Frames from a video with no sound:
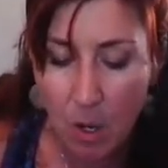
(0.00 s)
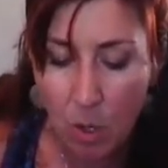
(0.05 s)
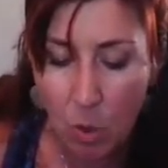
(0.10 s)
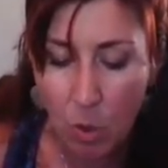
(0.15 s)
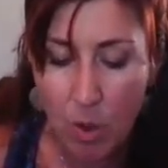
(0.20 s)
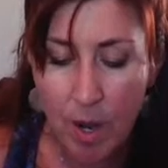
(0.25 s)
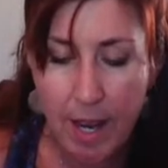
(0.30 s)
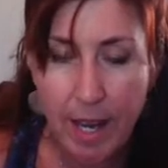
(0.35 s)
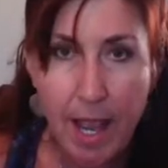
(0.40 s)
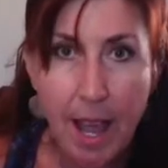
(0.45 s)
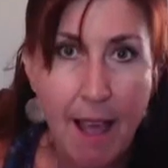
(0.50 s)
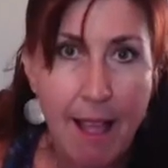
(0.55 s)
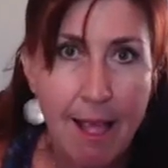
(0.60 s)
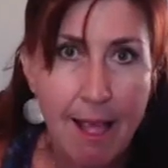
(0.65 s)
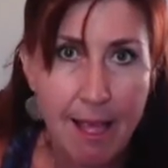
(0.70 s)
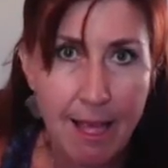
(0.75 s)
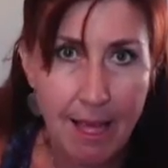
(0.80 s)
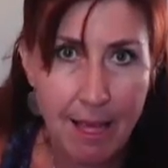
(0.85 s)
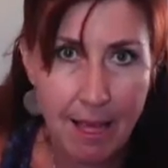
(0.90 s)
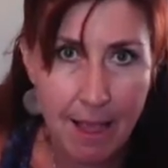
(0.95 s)
Rick
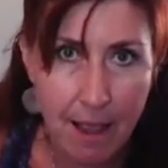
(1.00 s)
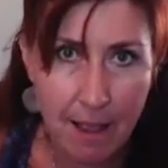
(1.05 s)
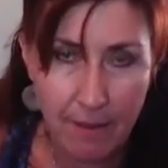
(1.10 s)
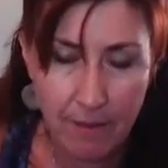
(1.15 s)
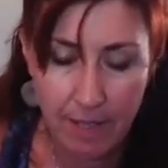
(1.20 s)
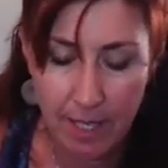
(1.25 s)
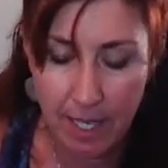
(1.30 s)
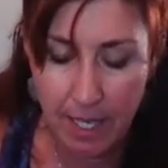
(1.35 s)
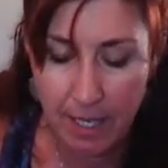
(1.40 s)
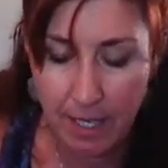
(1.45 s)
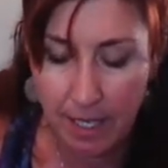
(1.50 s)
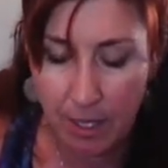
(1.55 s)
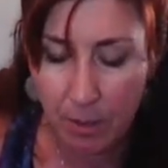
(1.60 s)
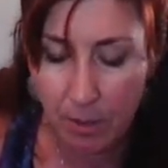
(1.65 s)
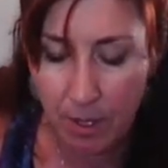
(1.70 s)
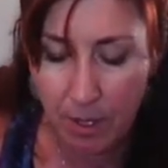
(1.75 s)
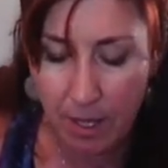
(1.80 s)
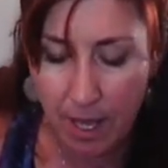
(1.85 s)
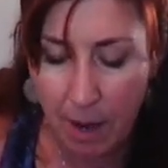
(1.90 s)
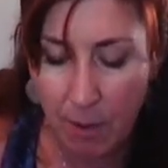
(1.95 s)
loved it.
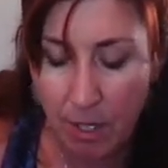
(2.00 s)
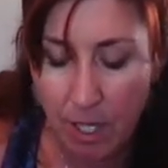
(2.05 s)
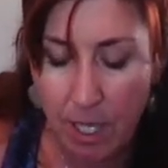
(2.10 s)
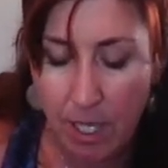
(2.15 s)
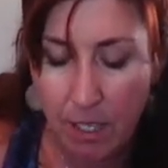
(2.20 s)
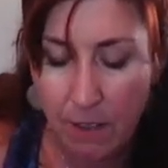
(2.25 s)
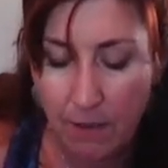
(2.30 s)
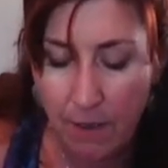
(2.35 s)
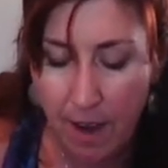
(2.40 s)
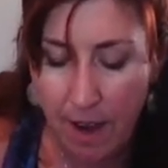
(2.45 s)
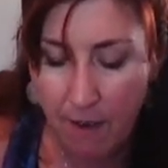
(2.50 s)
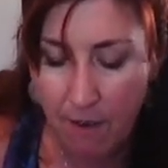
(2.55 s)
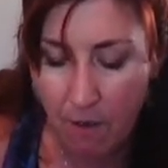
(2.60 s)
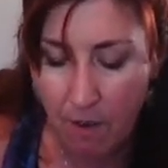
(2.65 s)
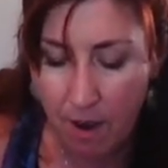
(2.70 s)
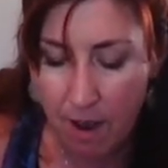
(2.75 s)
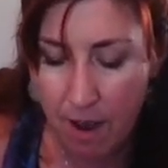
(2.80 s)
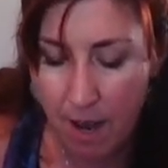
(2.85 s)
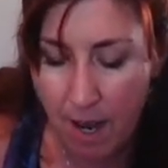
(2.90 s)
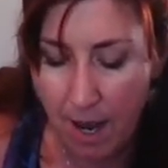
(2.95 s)
That was his
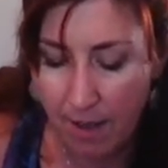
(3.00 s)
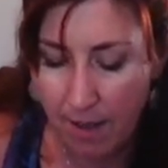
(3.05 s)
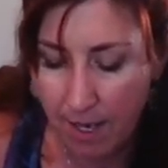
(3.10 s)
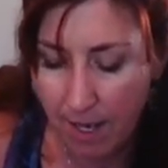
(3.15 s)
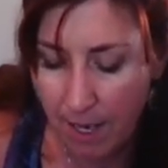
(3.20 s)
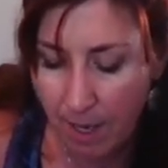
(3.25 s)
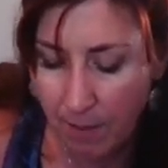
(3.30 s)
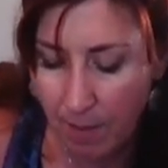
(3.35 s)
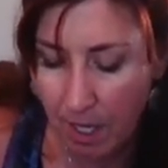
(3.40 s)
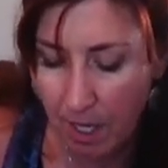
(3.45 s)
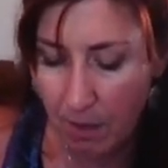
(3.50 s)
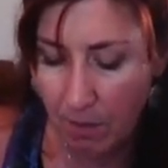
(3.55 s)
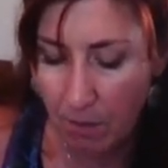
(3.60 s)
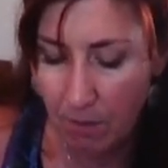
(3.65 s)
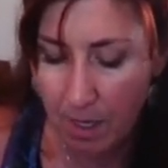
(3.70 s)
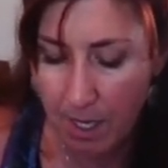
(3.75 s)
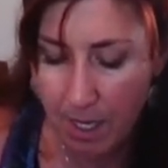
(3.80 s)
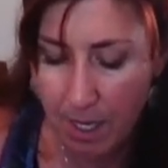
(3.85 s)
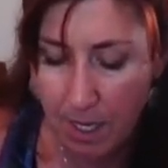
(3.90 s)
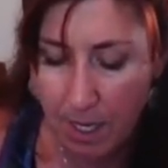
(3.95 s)
favorite. I think I'm gonna
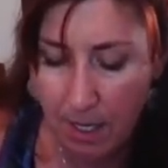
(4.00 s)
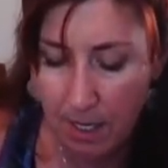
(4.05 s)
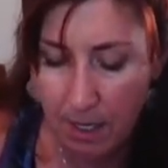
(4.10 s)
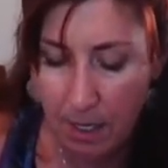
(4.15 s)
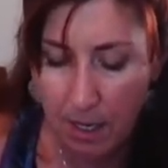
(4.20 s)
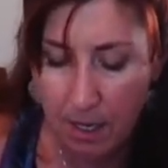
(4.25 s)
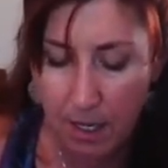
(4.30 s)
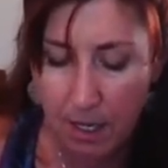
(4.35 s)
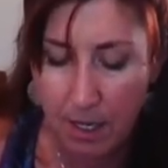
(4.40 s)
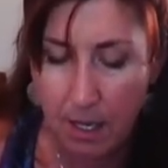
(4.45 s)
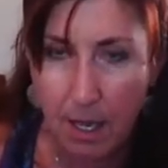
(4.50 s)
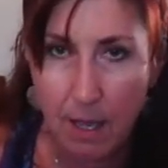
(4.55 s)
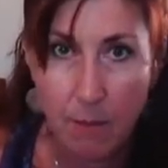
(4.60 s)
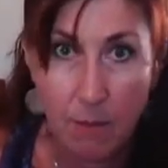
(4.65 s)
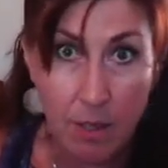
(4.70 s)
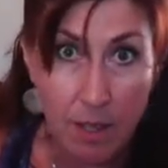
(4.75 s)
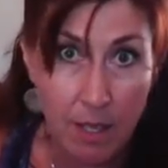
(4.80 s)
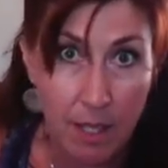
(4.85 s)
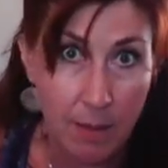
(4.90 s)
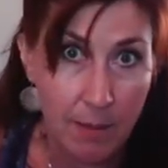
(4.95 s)
win his heart again
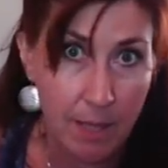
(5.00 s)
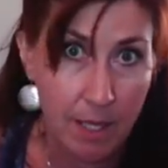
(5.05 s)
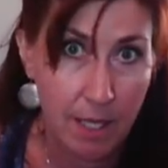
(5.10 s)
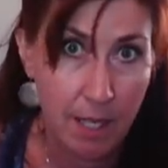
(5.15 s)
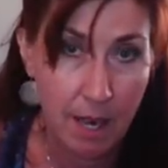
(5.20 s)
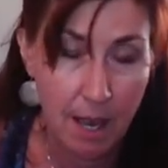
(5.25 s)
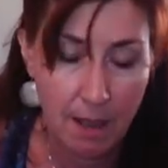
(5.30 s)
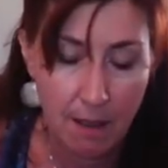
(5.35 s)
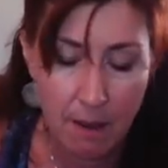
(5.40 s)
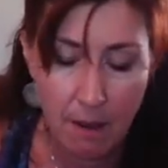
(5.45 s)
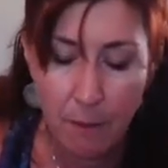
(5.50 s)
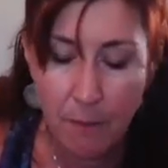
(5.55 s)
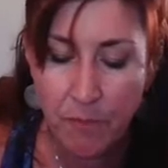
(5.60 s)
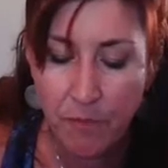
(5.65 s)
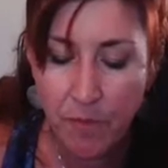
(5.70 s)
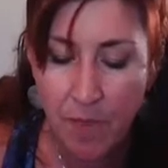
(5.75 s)
with this one today though.